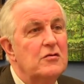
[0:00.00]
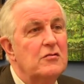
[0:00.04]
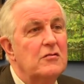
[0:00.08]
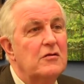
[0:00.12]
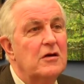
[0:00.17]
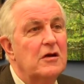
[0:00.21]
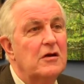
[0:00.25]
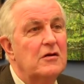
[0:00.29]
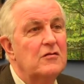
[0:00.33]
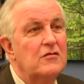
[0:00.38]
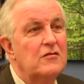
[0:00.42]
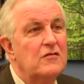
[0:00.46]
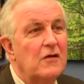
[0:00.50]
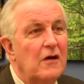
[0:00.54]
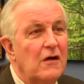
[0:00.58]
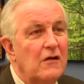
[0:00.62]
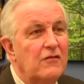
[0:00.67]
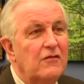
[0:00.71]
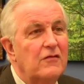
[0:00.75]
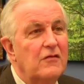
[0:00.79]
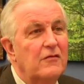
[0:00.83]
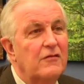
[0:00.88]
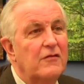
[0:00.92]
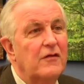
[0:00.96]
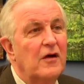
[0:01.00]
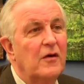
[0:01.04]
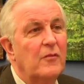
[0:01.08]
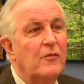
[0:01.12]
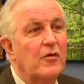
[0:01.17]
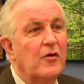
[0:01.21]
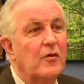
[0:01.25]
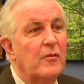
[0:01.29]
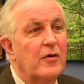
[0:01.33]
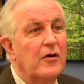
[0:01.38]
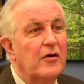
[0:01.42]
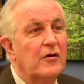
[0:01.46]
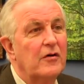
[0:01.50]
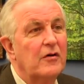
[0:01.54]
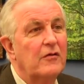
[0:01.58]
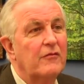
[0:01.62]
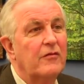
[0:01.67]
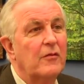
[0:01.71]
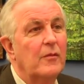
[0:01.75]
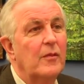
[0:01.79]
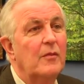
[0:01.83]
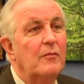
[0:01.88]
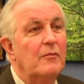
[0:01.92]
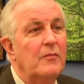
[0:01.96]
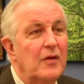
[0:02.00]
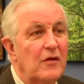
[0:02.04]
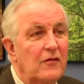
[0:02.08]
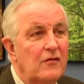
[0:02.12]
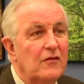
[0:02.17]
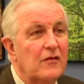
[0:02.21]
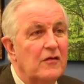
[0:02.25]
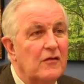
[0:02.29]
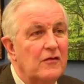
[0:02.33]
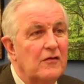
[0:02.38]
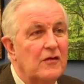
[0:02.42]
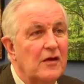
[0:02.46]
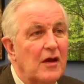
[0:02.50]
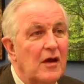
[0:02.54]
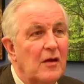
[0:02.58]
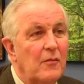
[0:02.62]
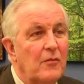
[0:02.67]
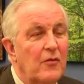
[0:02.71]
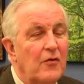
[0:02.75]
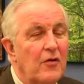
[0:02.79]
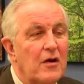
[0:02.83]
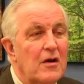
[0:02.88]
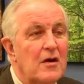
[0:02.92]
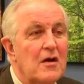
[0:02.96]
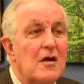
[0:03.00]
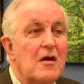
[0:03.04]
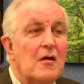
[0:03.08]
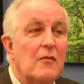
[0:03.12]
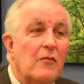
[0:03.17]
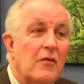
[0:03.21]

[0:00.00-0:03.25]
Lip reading: you can justify pro bono from a business standpoint.